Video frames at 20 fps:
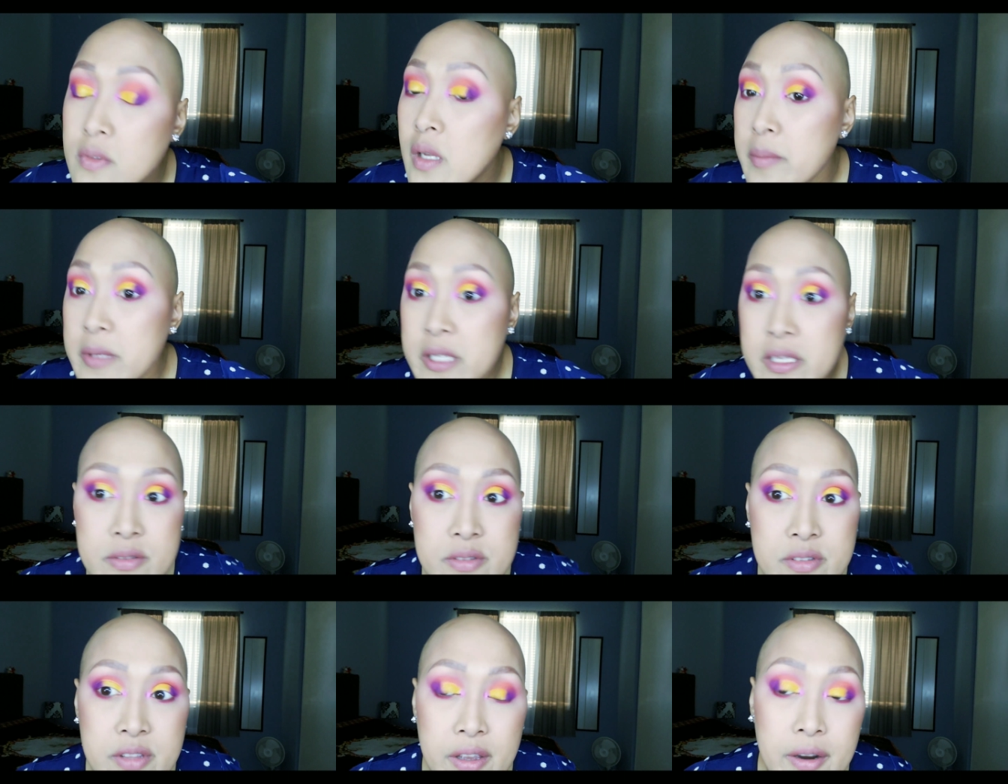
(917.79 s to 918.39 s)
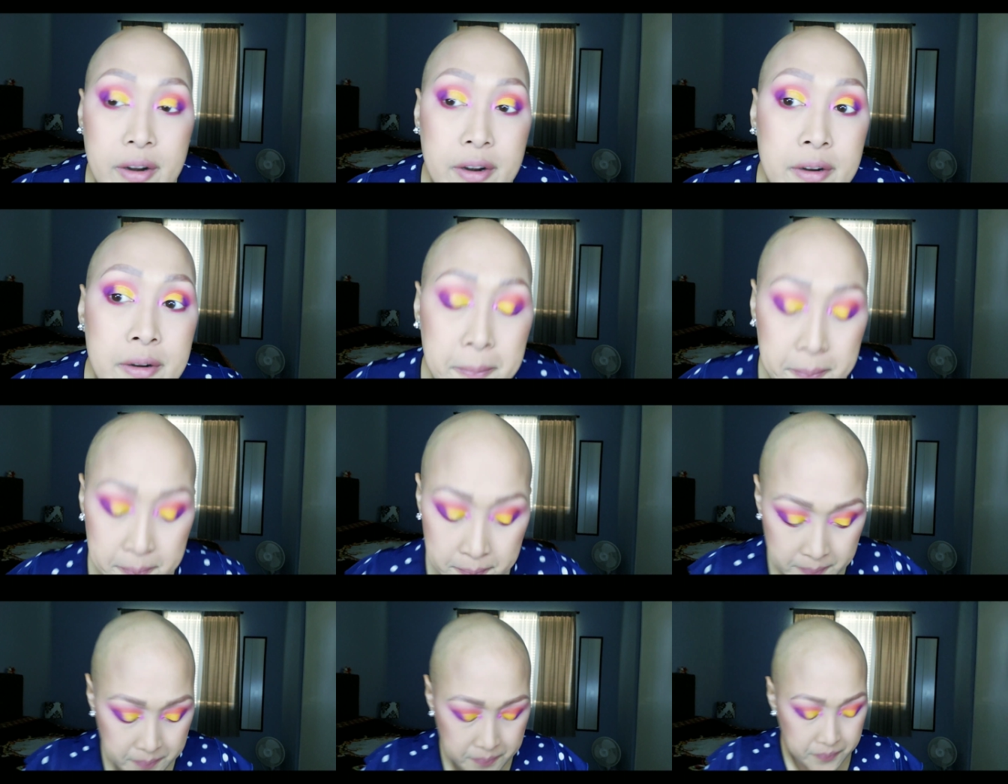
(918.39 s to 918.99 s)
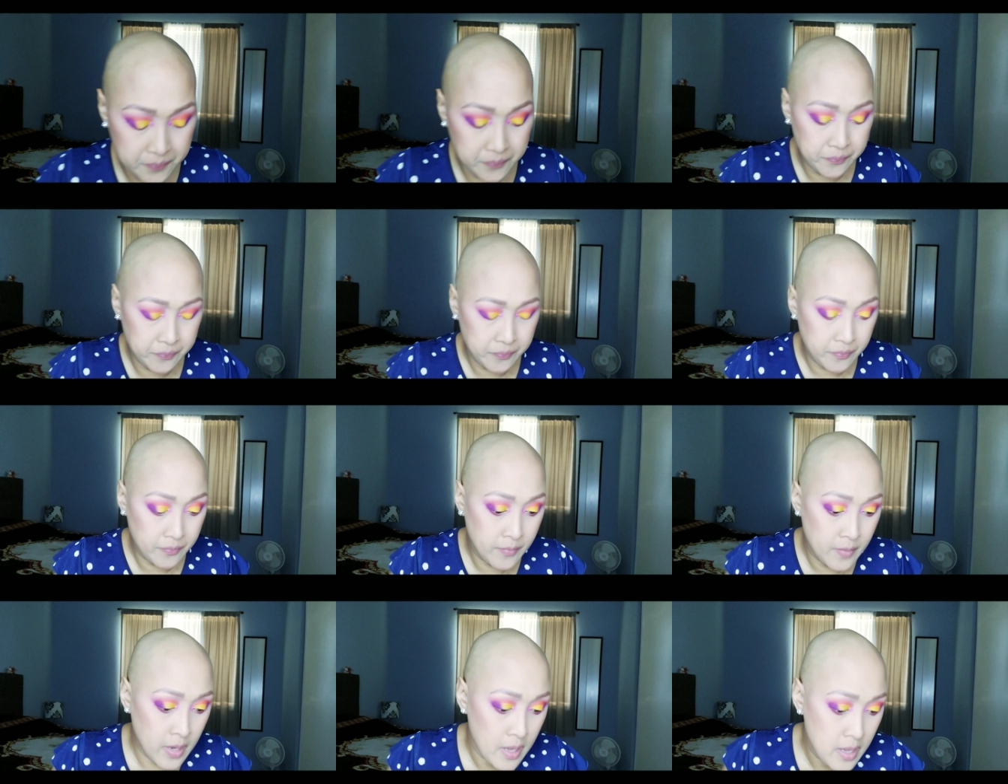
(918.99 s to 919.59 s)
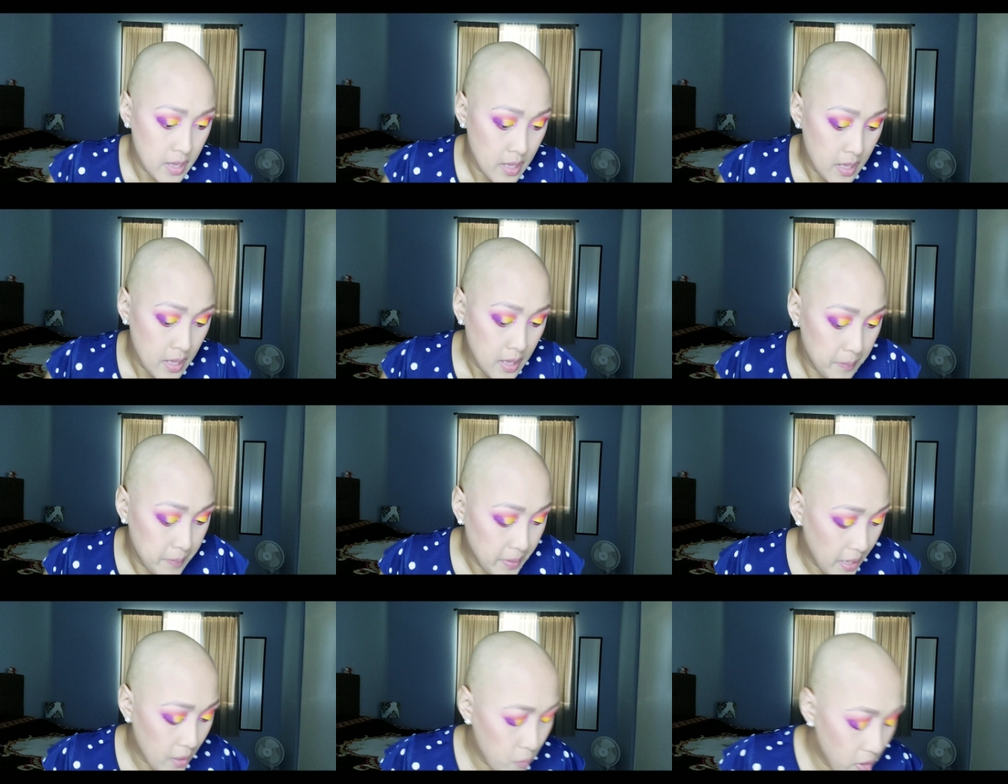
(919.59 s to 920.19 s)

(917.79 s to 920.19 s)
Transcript: mean, it's there. But I